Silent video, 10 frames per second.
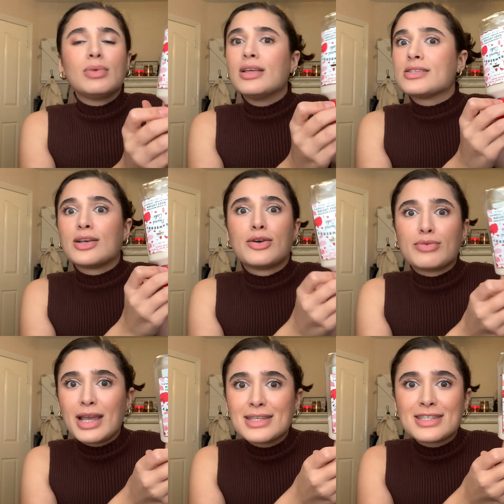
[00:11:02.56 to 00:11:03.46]
This is a
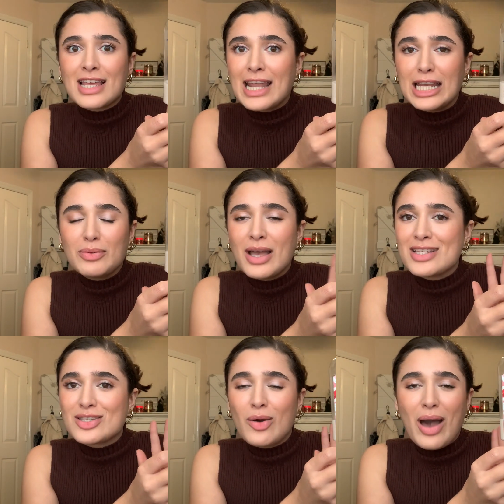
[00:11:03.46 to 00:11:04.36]
great scent anyway,
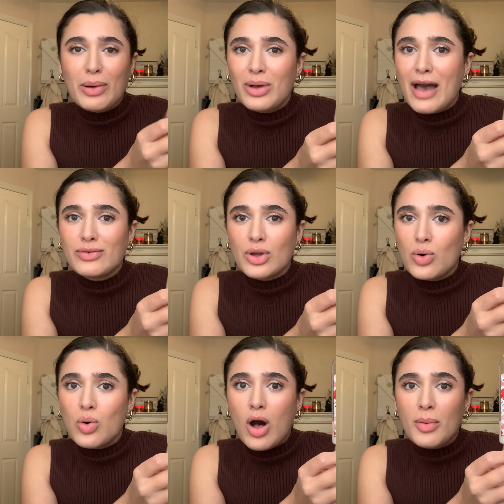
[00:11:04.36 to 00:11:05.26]
so I will have no
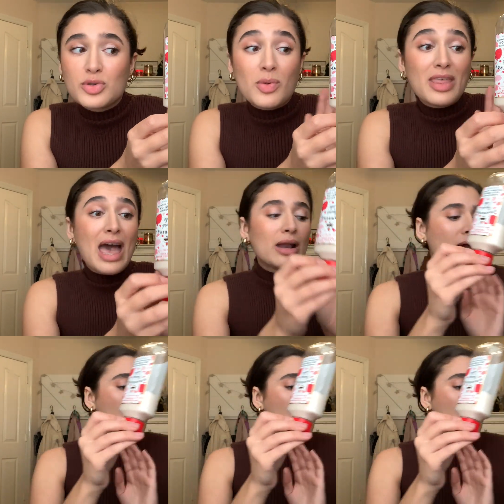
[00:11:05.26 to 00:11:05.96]
qualms with that.